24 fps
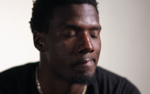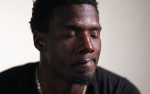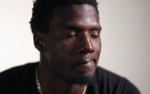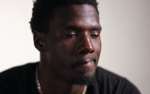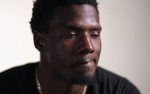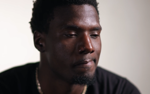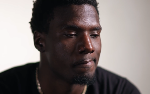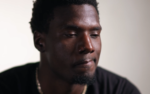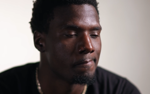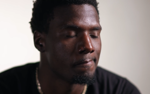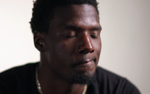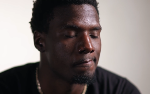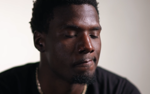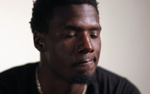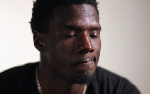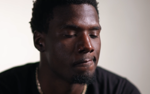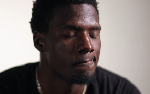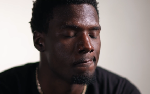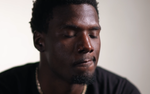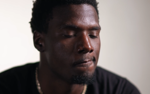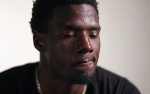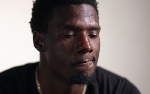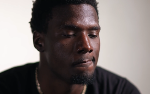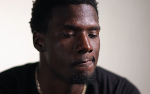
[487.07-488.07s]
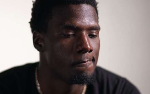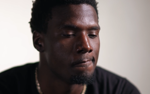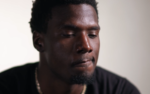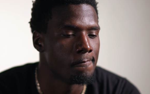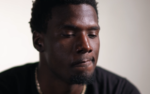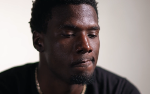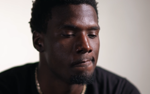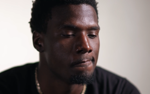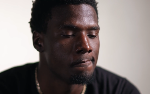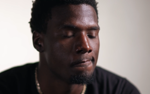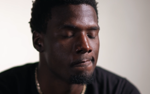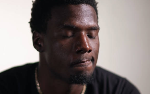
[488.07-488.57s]

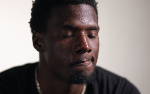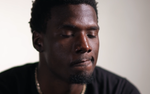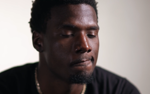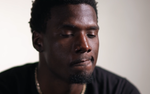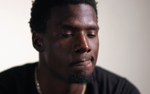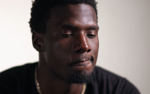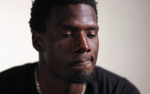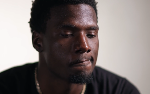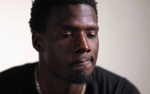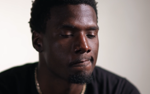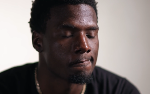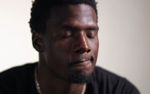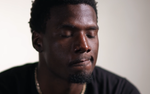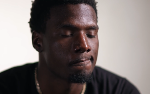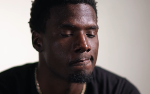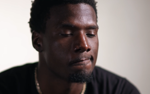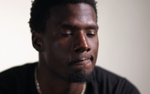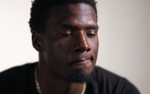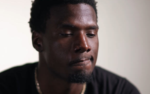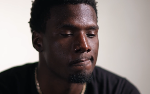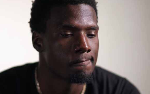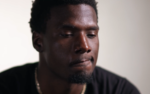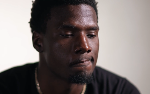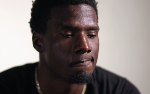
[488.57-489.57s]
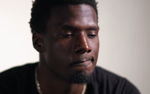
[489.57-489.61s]
Nobody speaks.